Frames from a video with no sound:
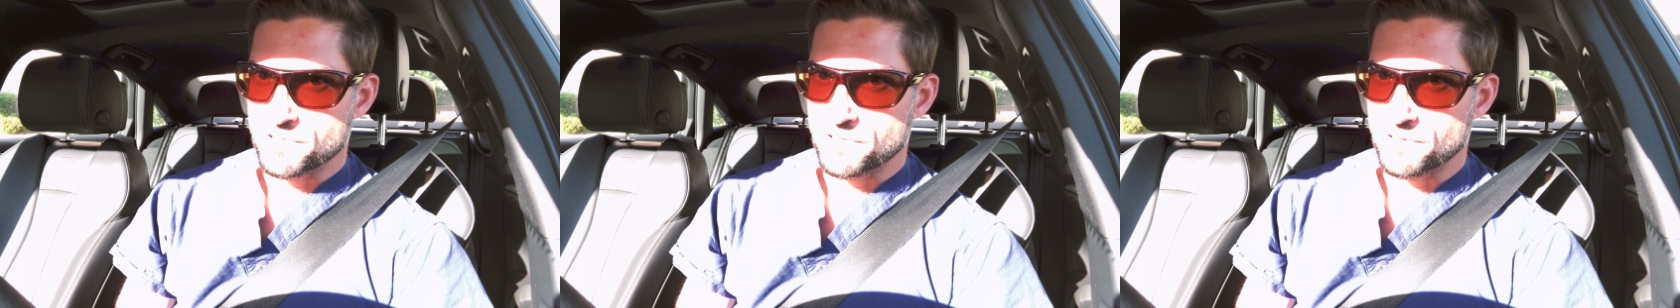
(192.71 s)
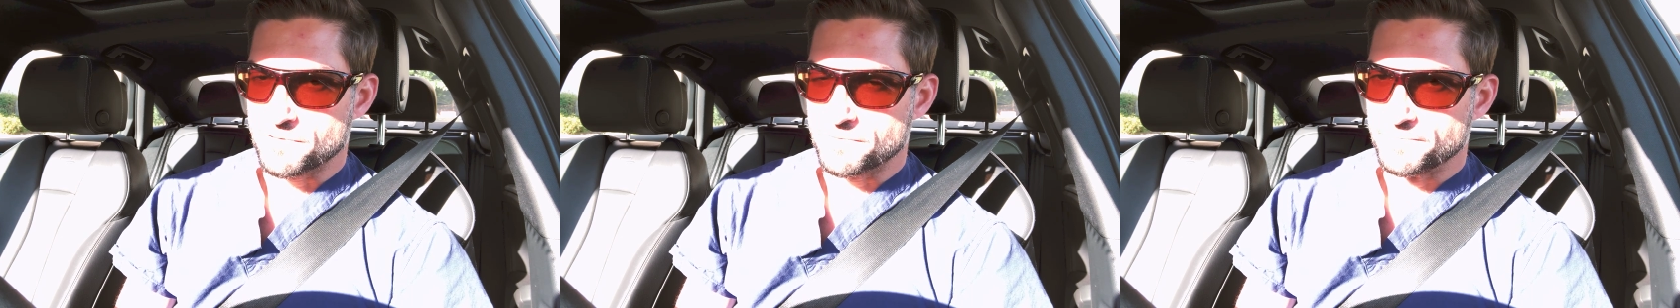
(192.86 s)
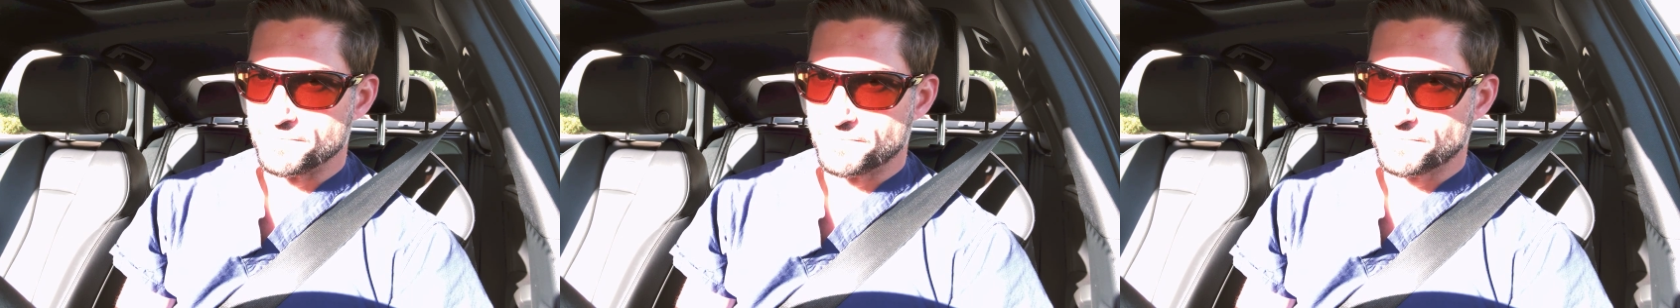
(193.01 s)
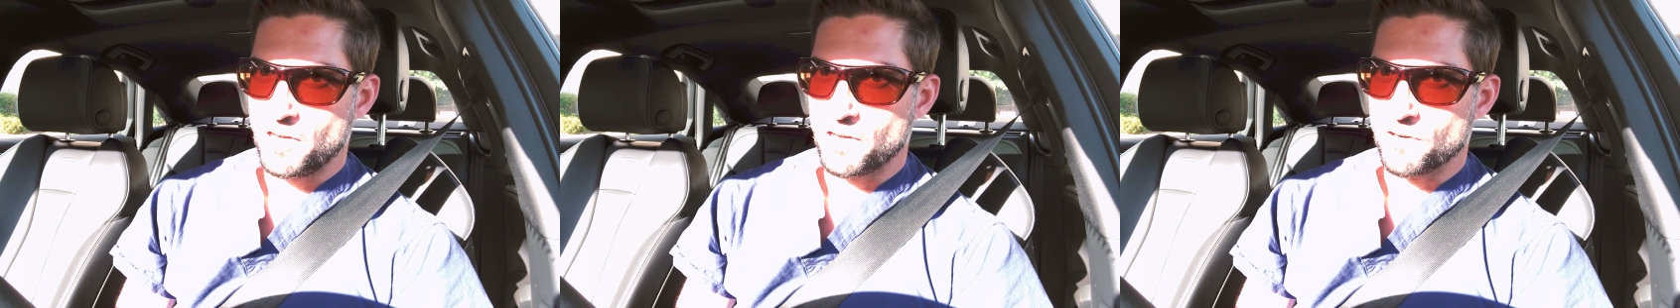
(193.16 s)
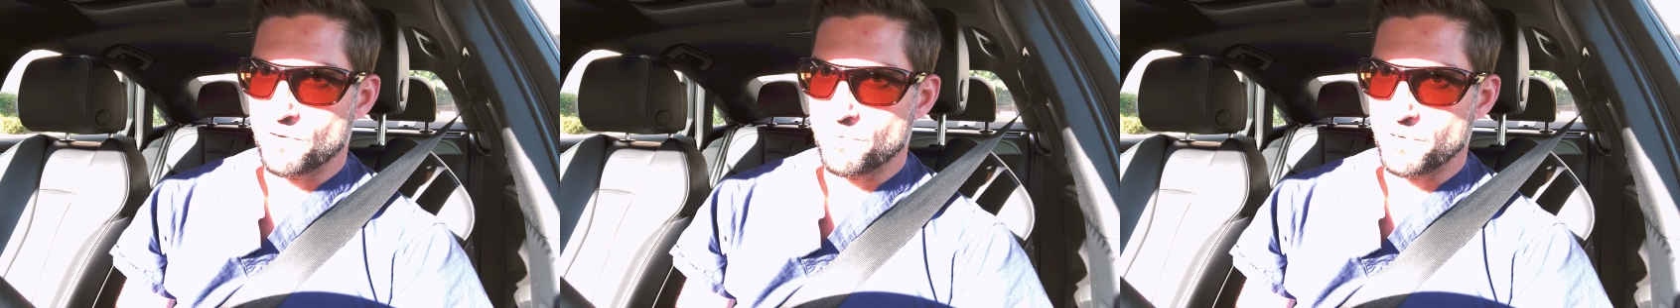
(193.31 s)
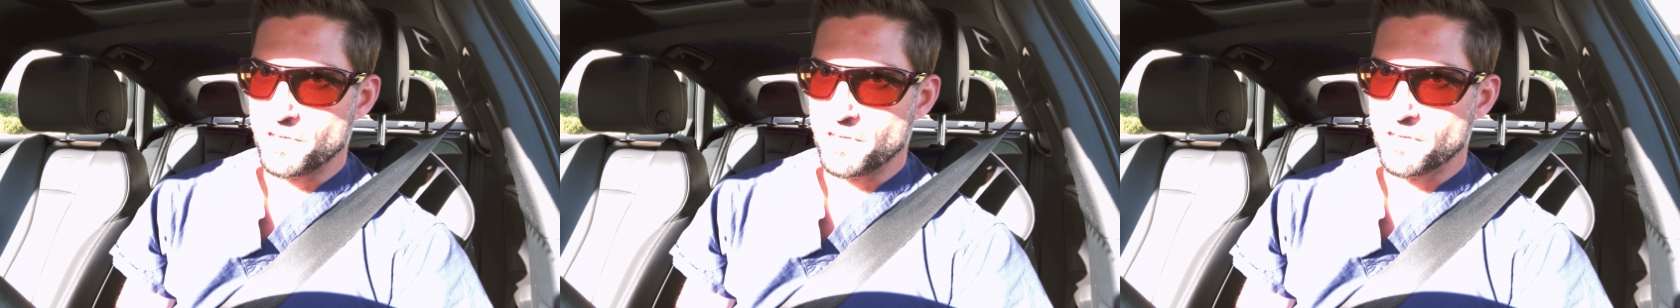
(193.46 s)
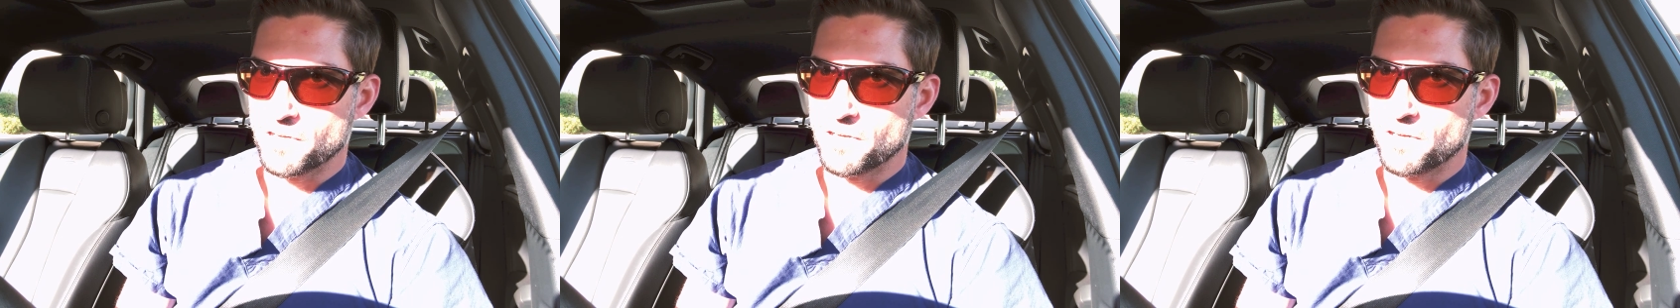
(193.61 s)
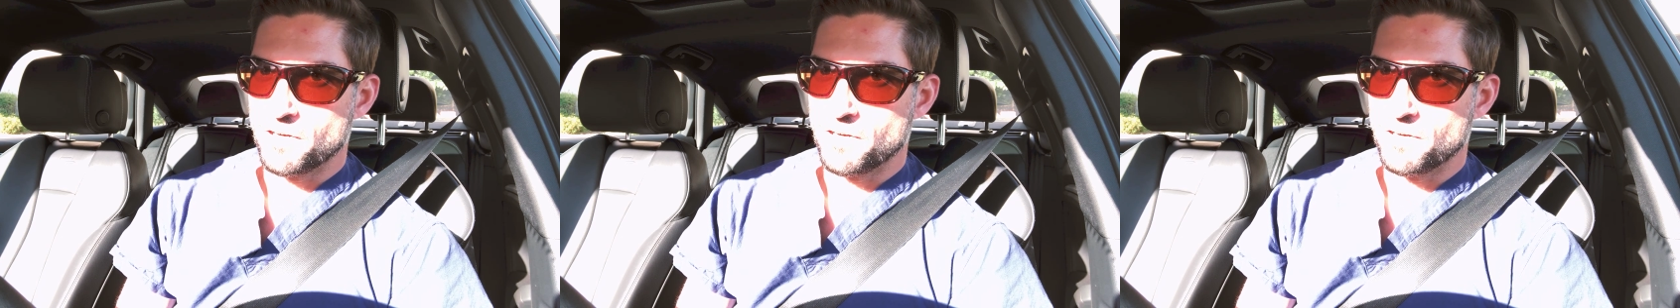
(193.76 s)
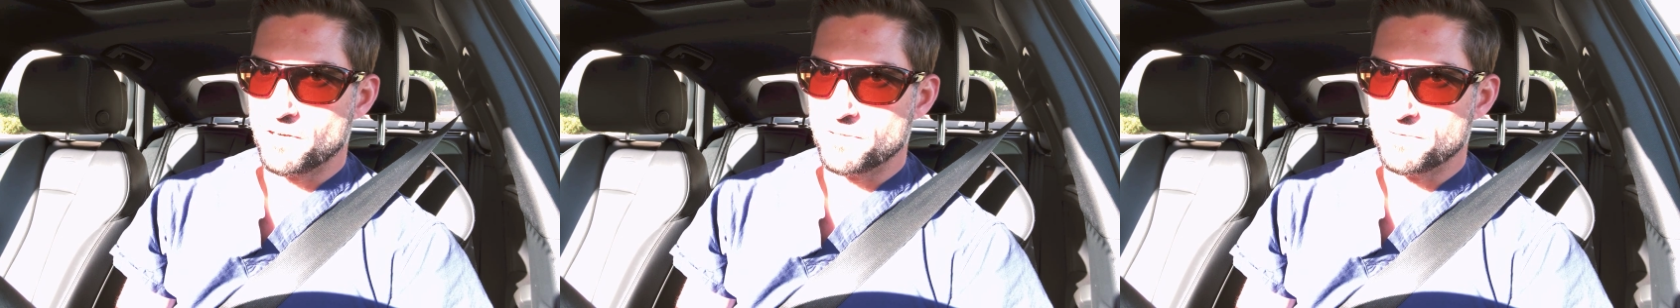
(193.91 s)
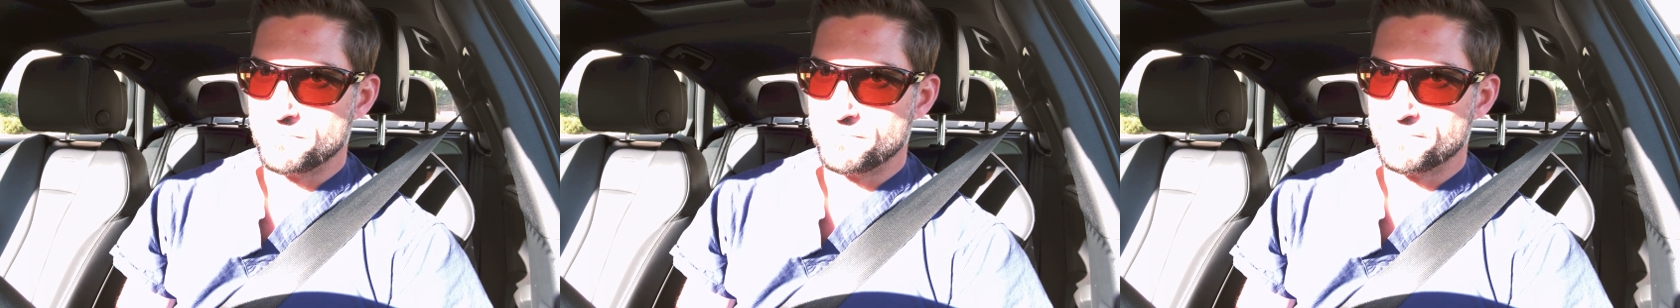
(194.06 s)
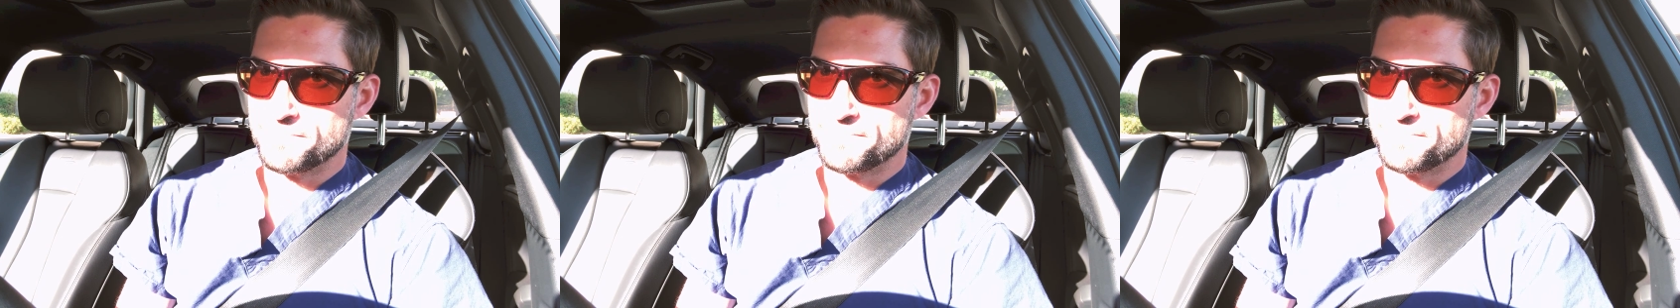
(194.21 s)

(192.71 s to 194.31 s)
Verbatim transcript: So here we go.